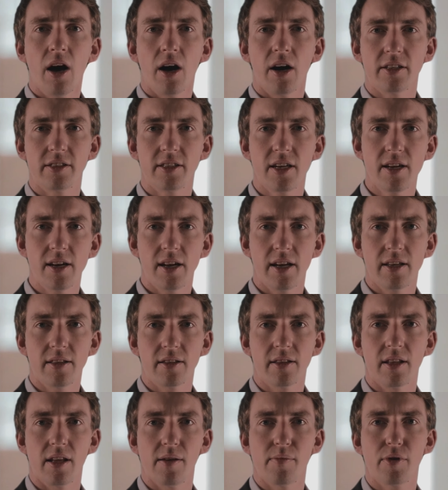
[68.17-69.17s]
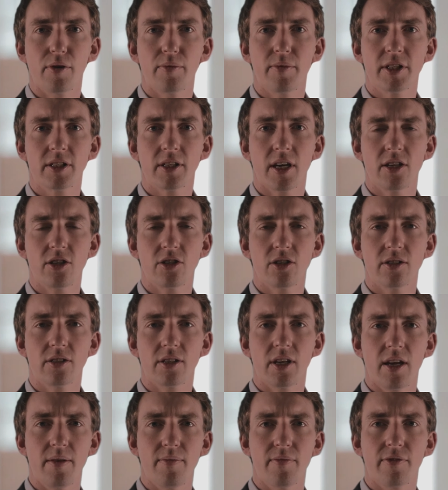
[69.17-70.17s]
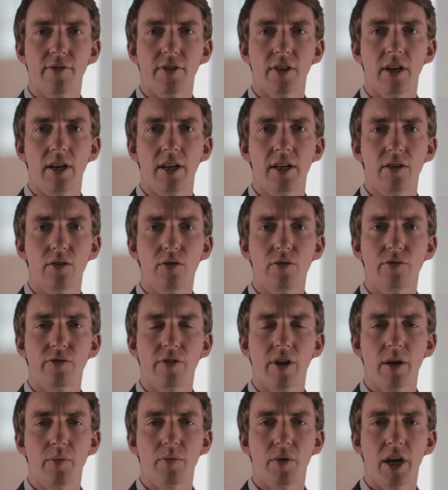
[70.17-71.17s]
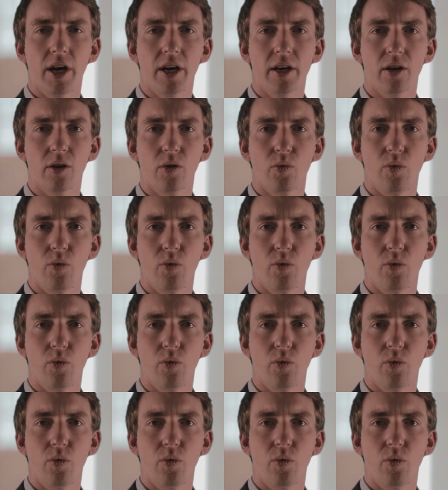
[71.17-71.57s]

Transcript: Ideally, the implementation team for the legal framework